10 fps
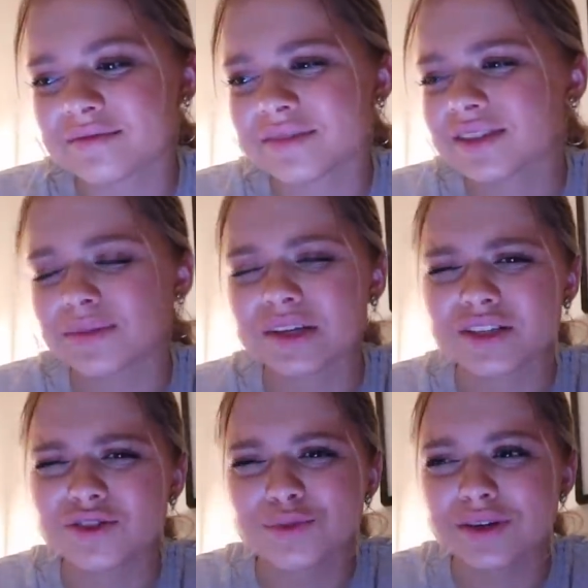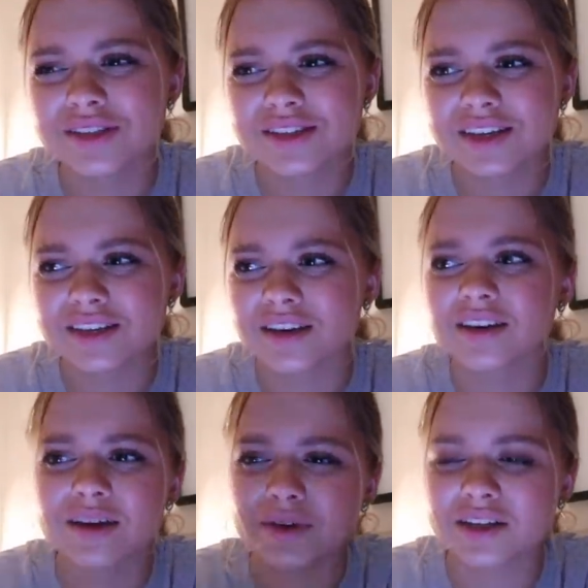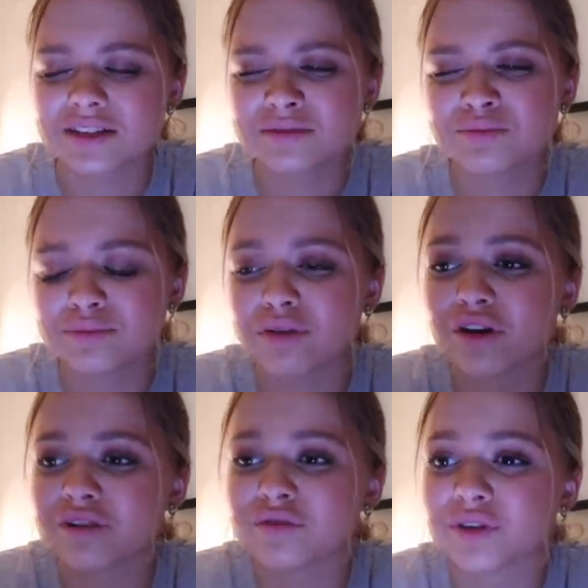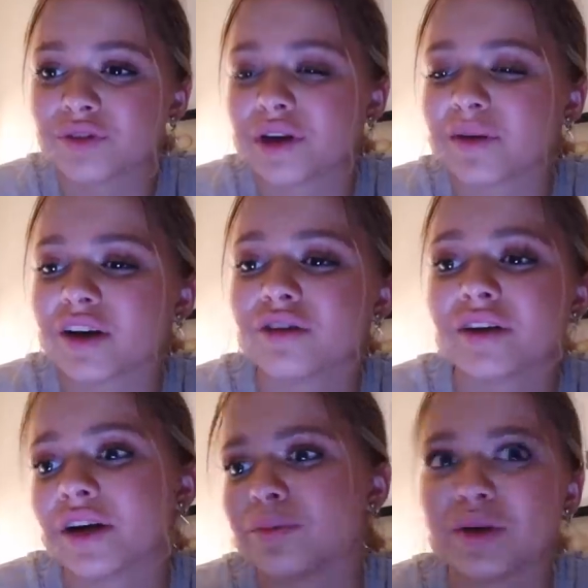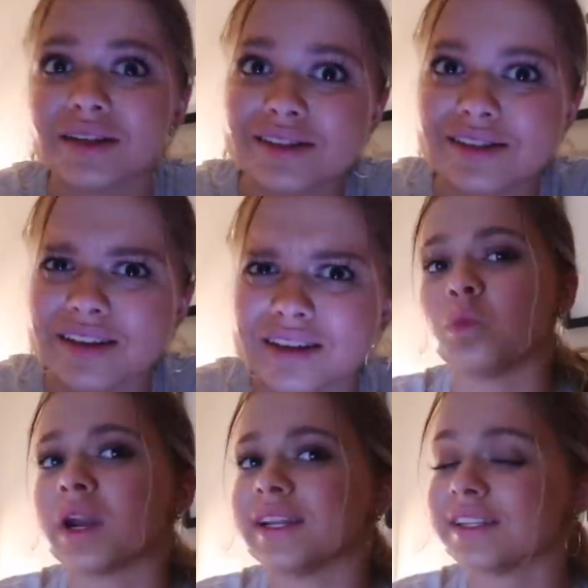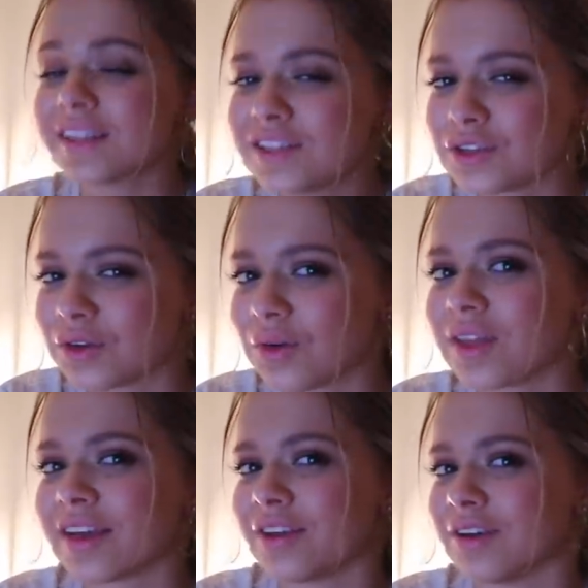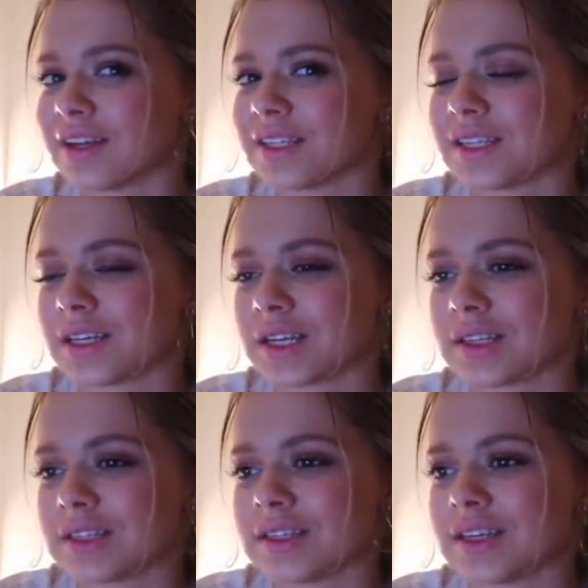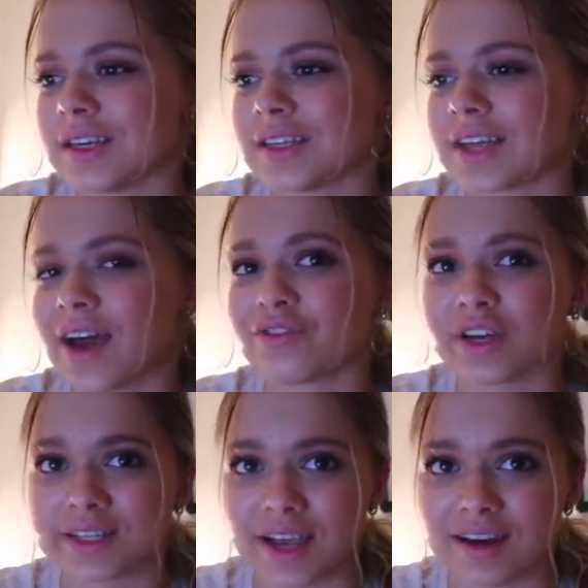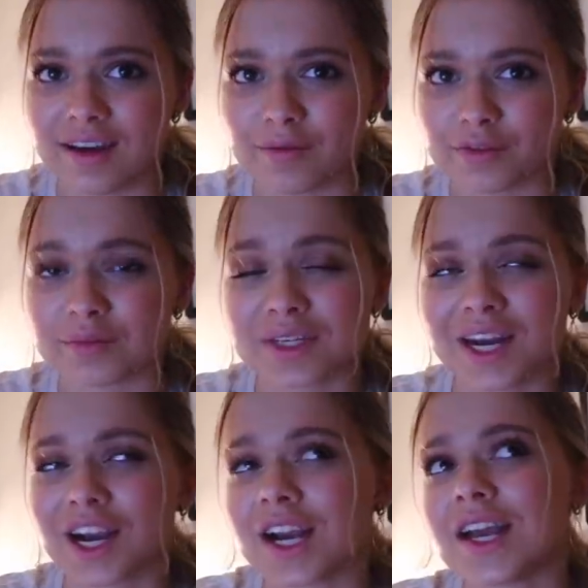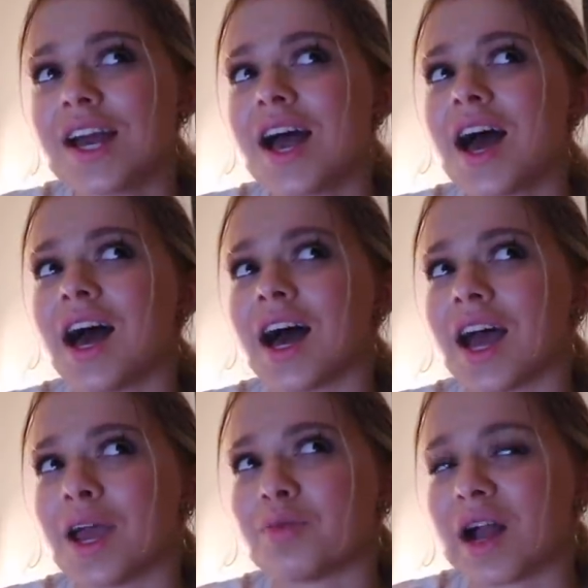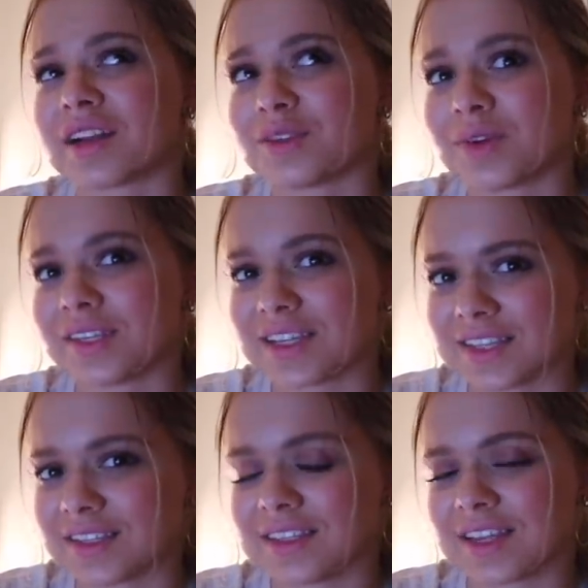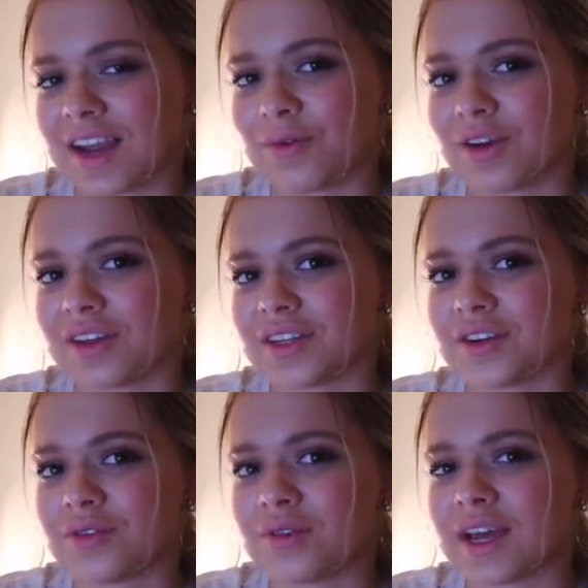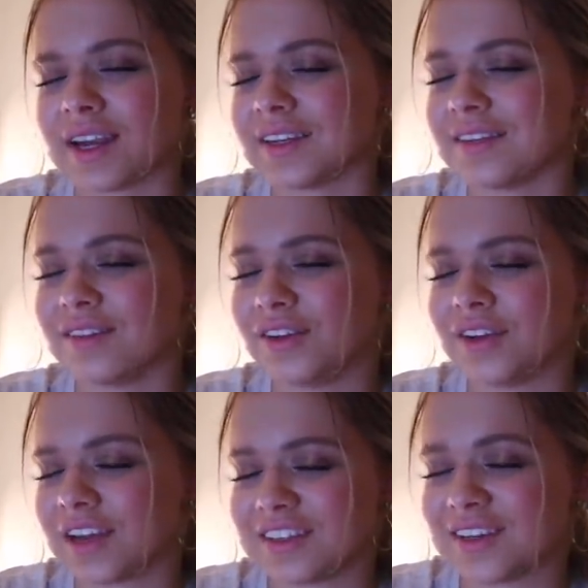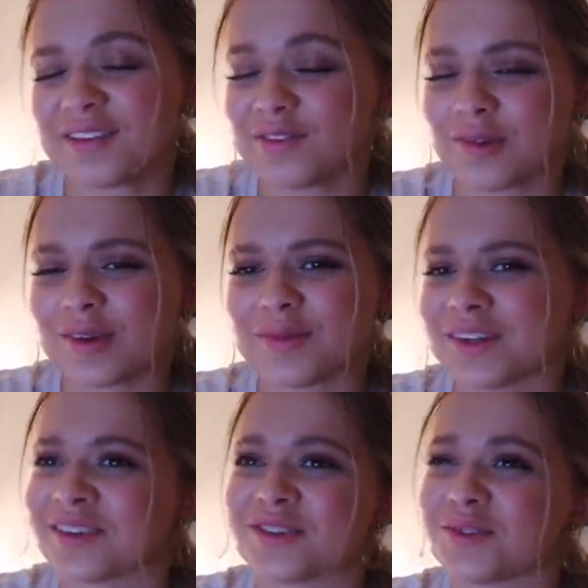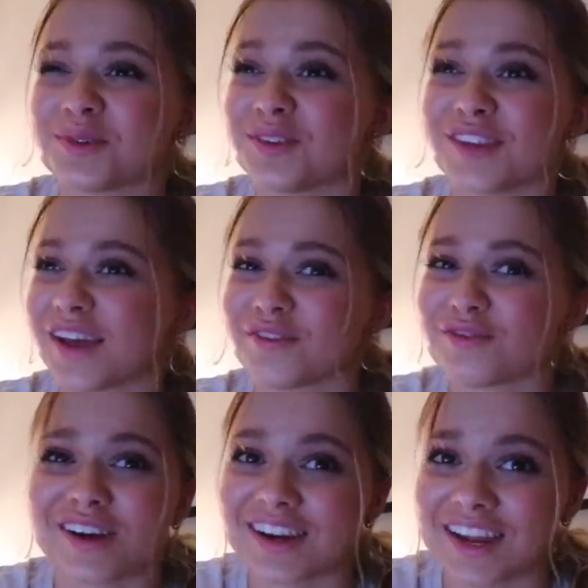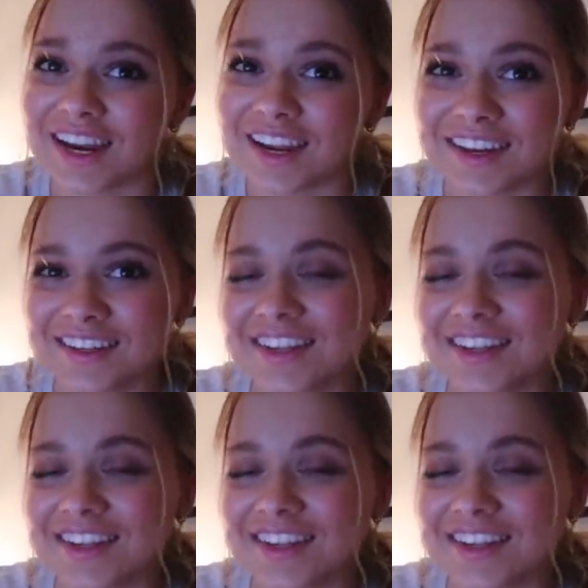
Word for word: Something as stupid as a TikTok. I mean, it's part of furthering my career, but still. What I did do that you guys didn't get to see is after I tidied up from dinner, I practiced one of the dances that I want to do, and I, I didn't film it because I just want to look like a freaking idiot.